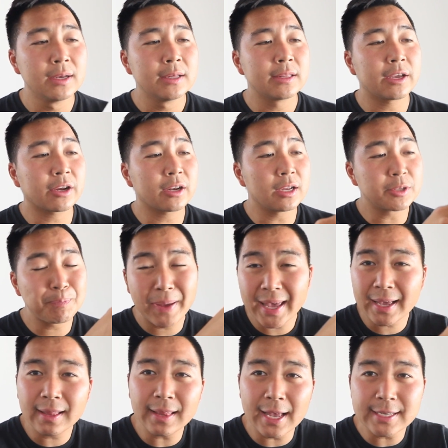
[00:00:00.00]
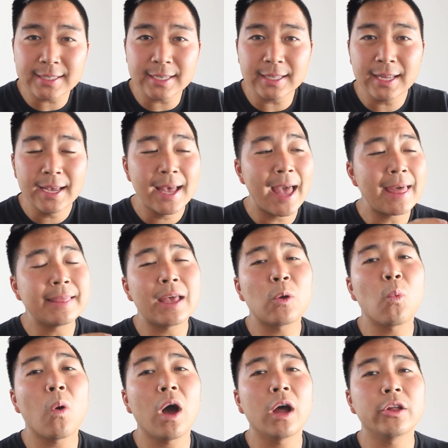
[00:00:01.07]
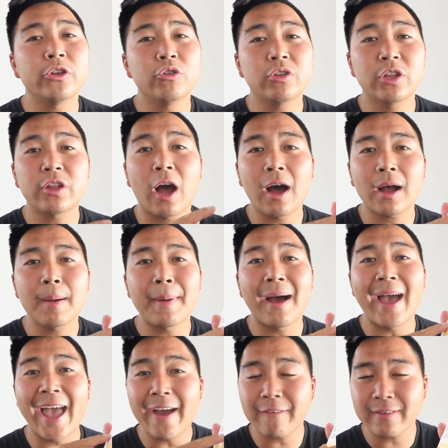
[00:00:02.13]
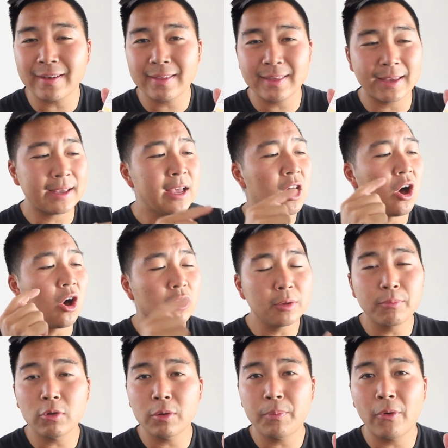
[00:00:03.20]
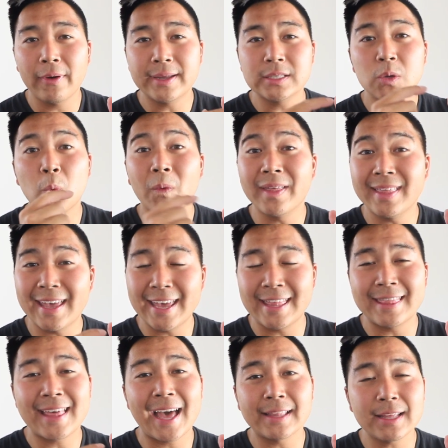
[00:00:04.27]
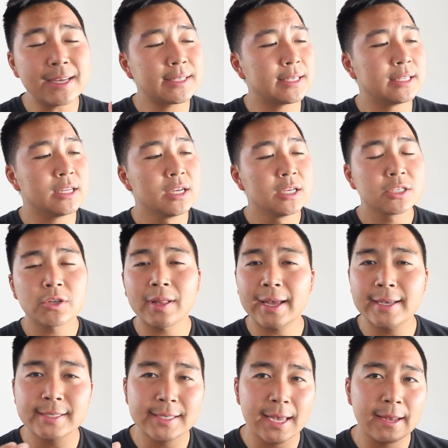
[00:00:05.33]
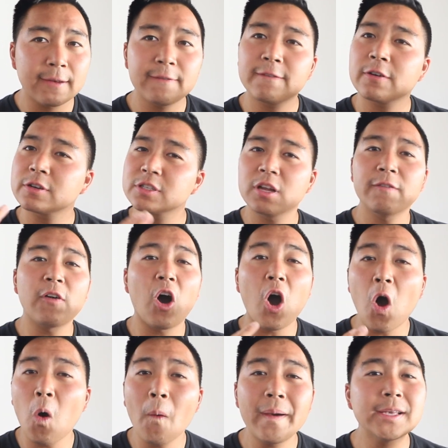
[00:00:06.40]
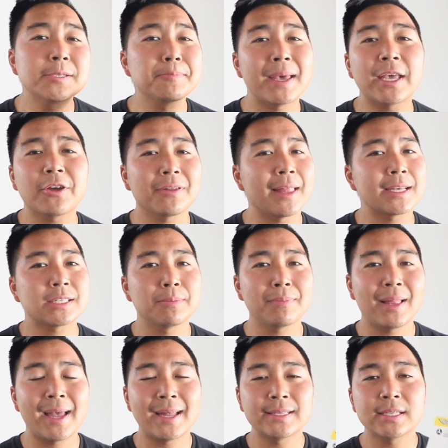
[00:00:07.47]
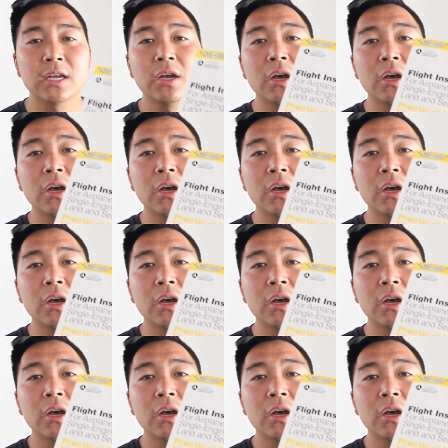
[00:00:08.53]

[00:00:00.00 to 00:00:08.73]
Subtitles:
They're gonna pick a lesson and they want you to talk about everything, all the bullet points within that lesson. So like I said, first off, always make your lesson plans